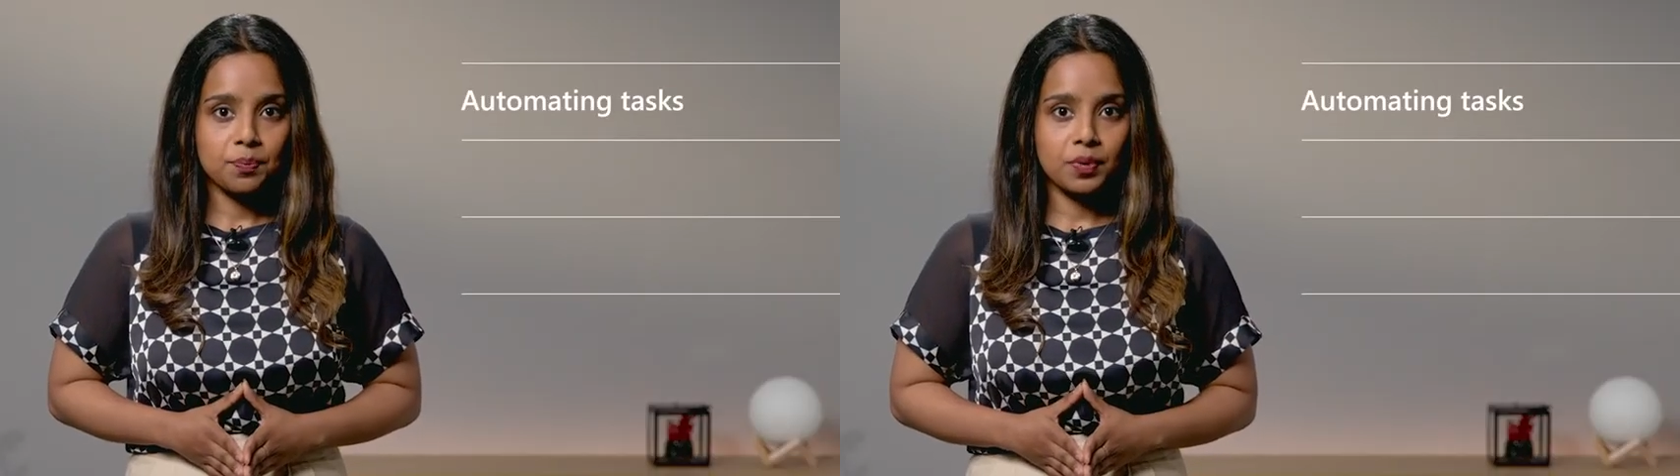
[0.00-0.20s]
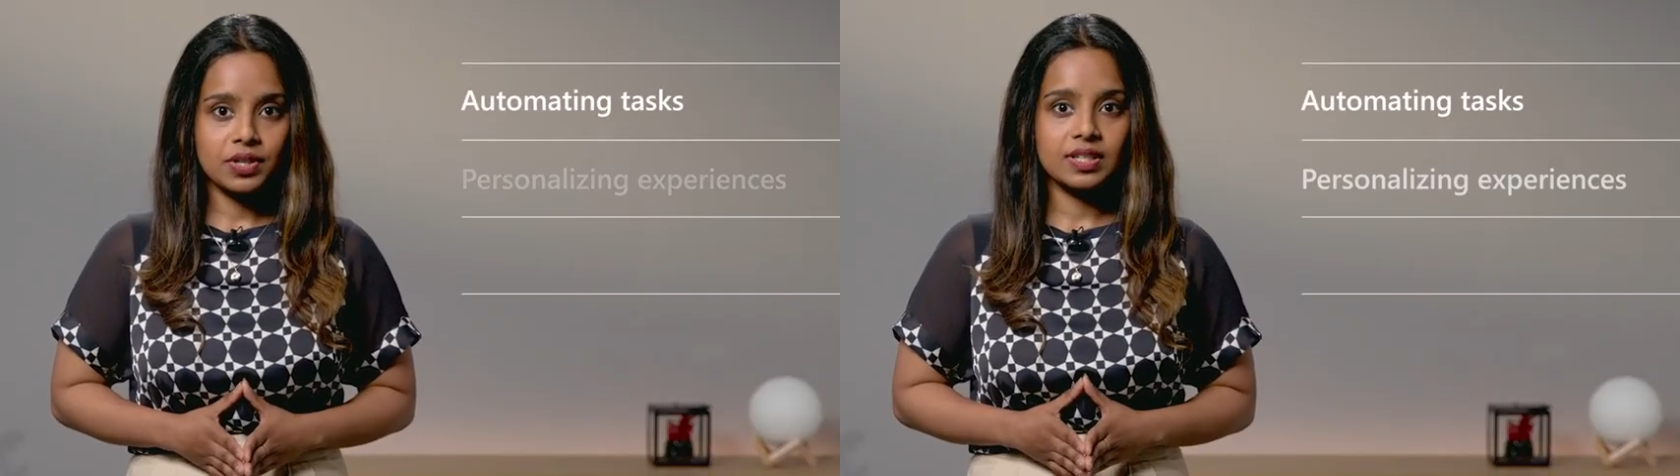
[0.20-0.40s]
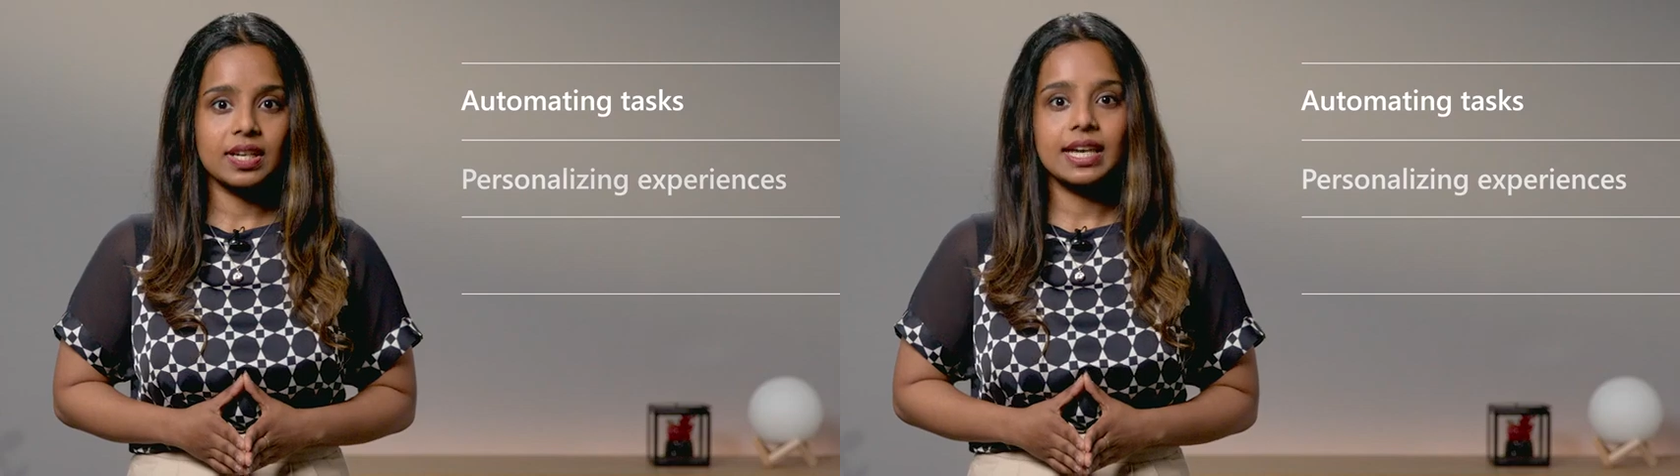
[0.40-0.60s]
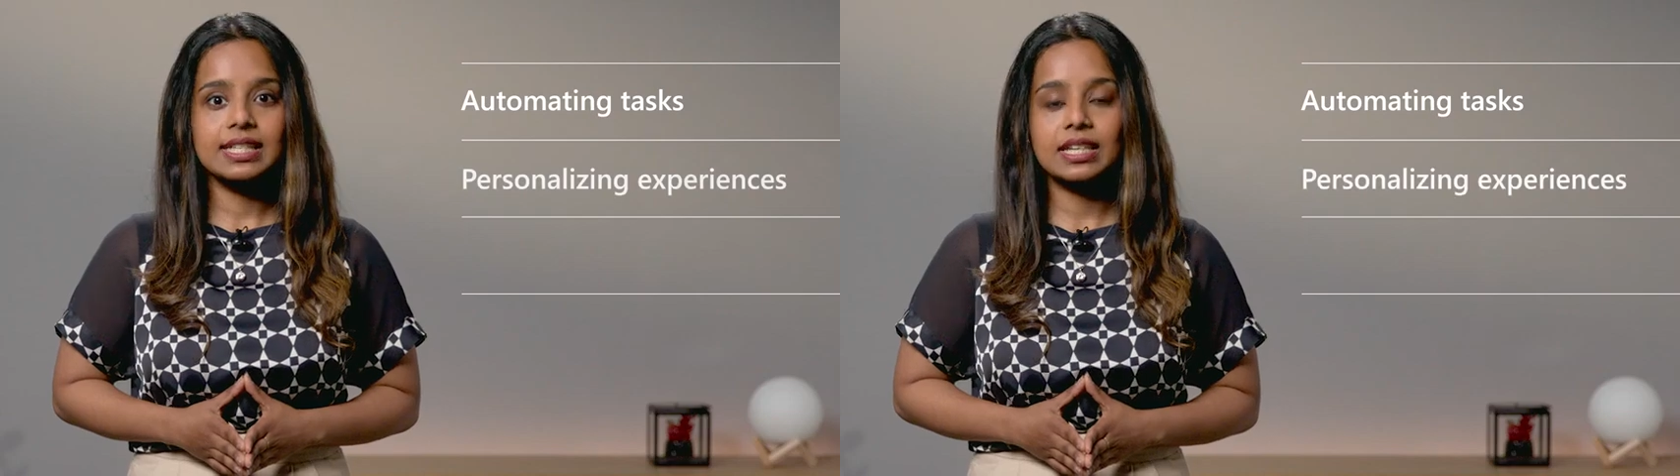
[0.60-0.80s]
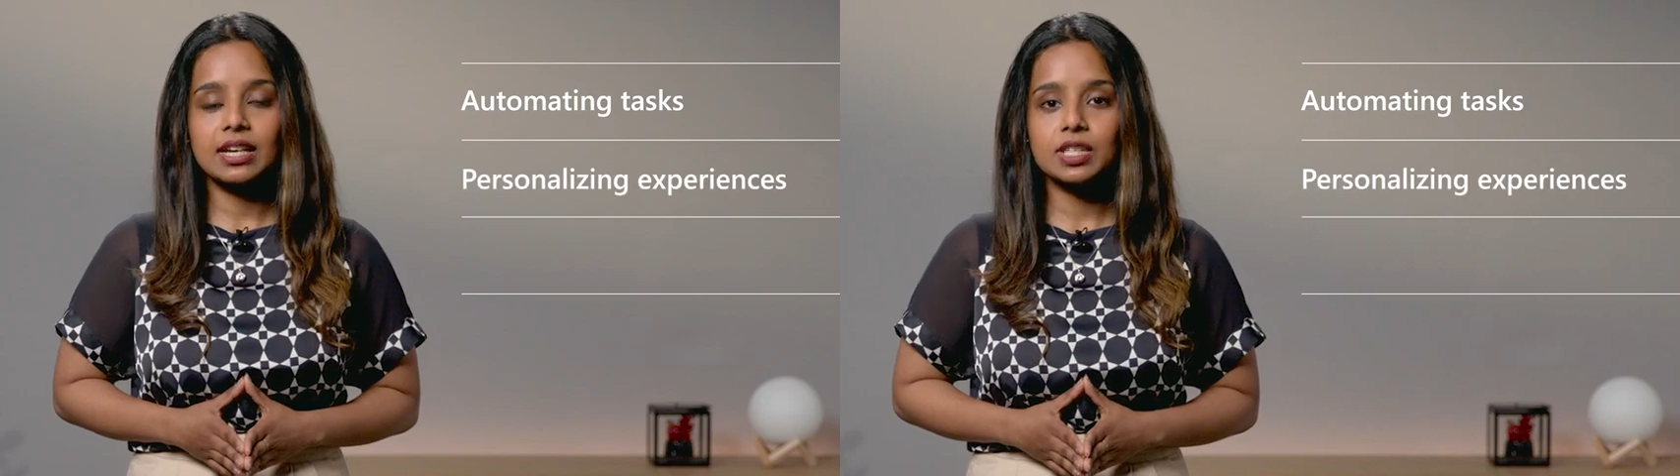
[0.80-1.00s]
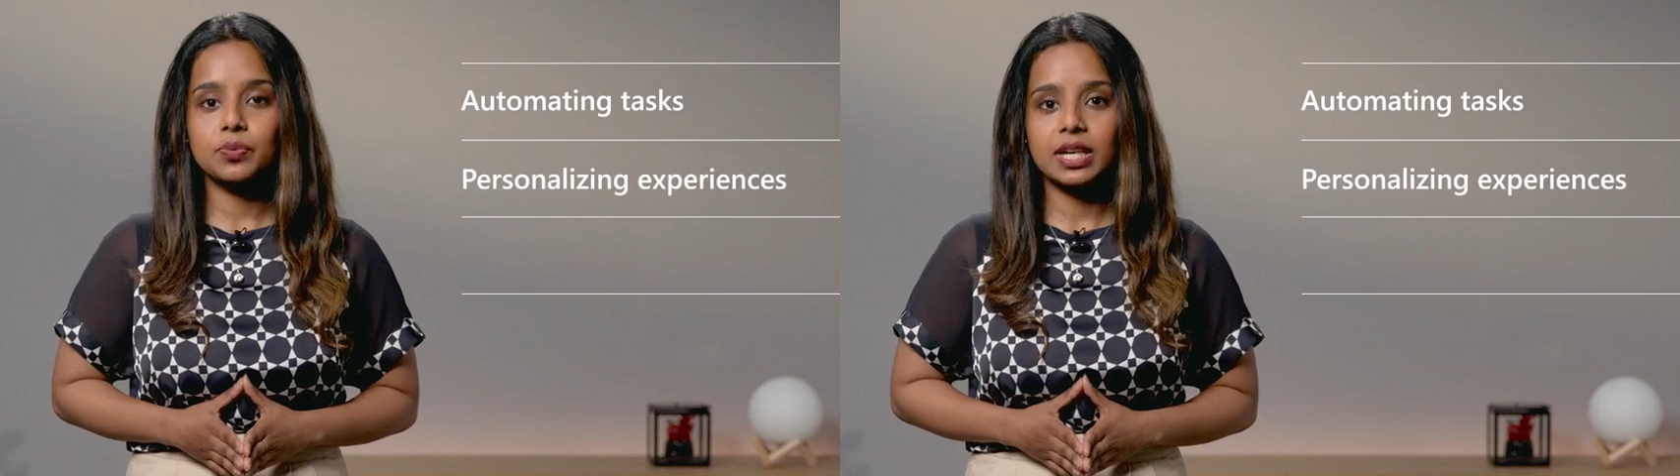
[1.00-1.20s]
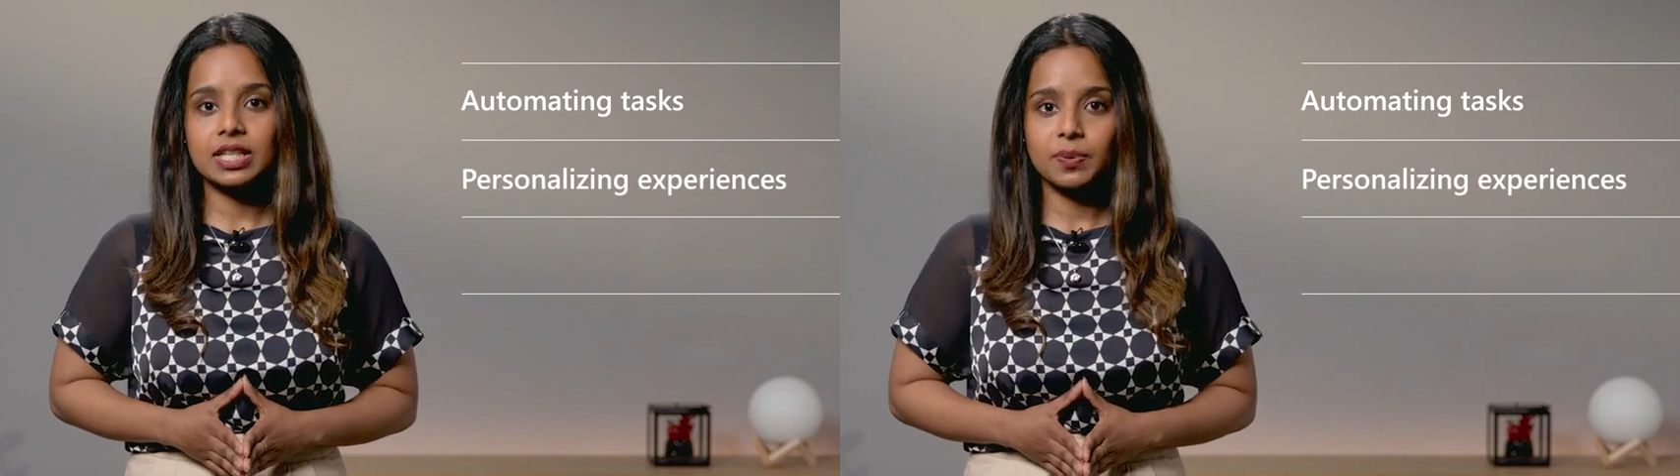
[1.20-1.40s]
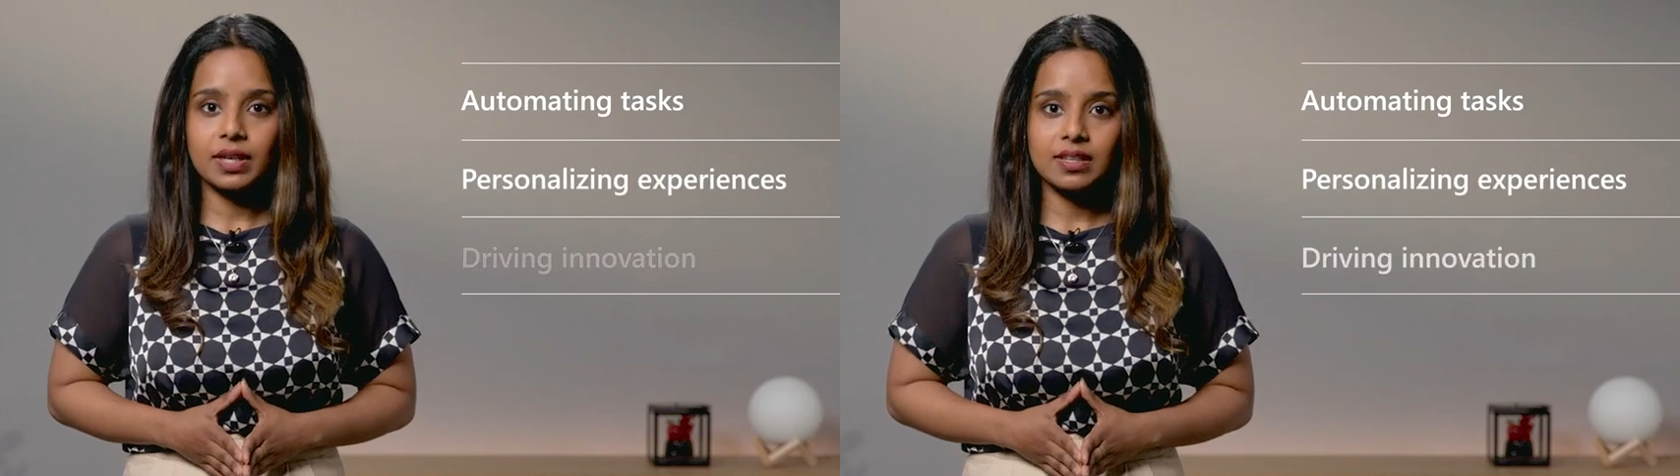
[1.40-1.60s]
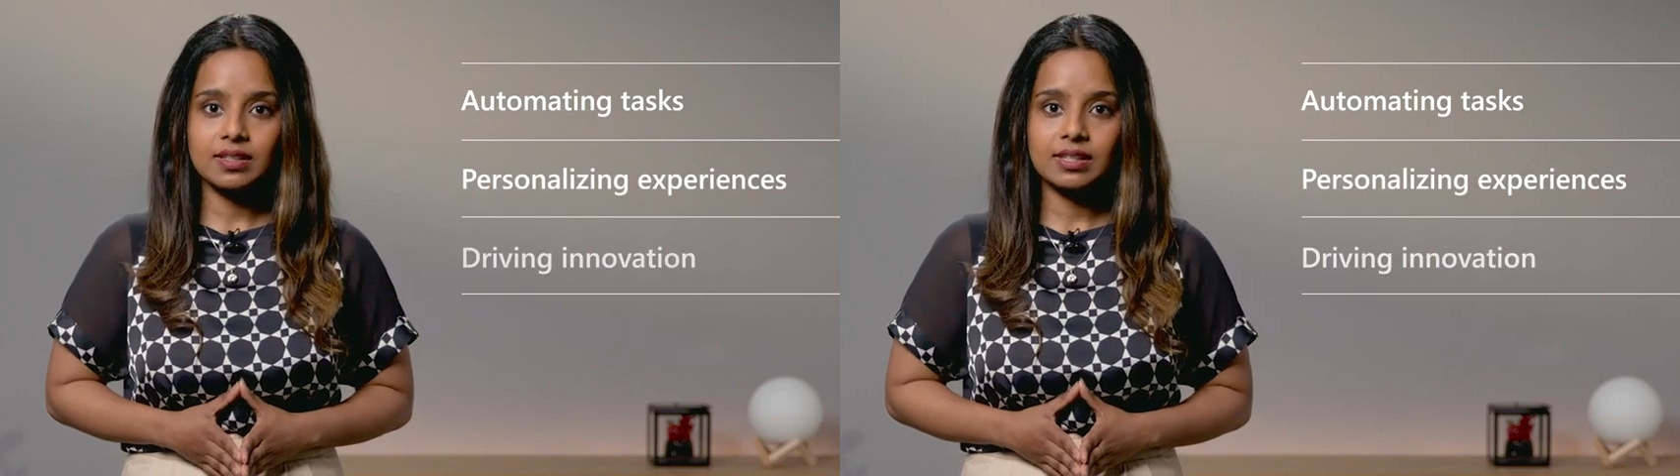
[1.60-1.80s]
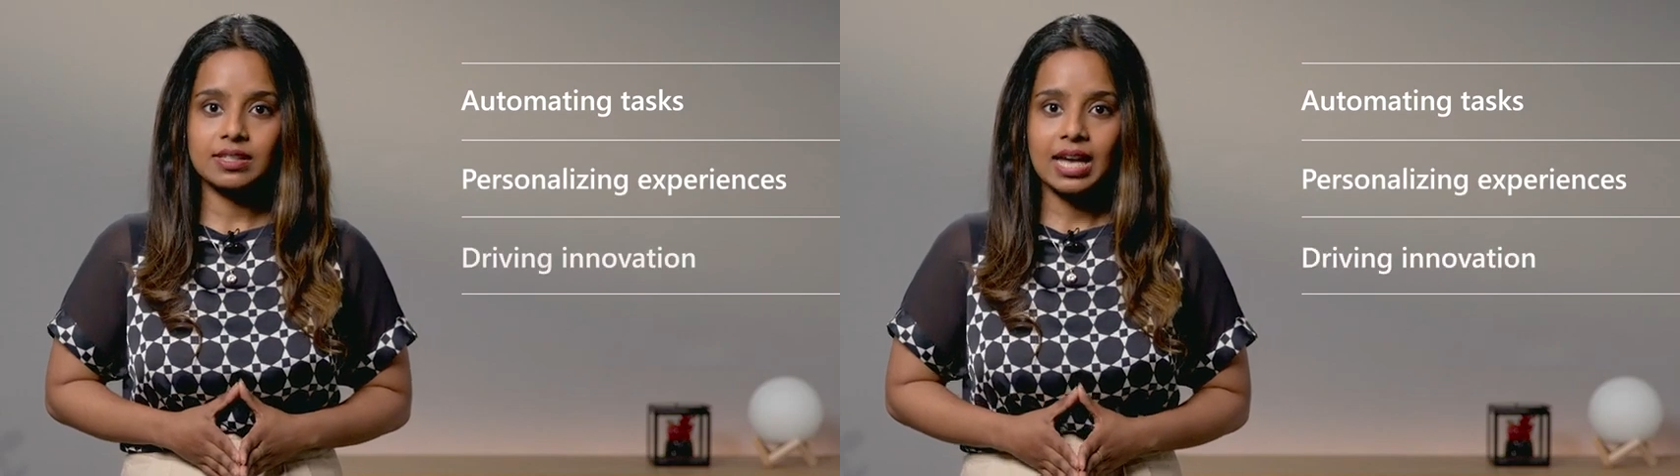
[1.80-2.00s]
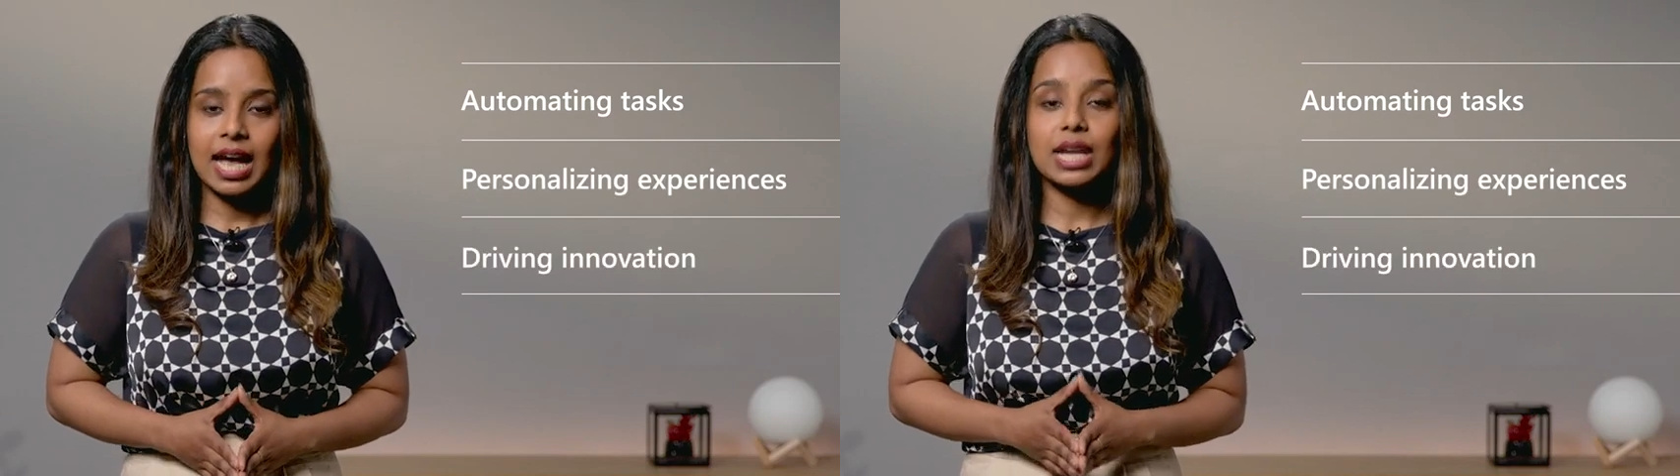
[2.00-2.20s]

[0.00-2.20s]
personalizing customer experiences,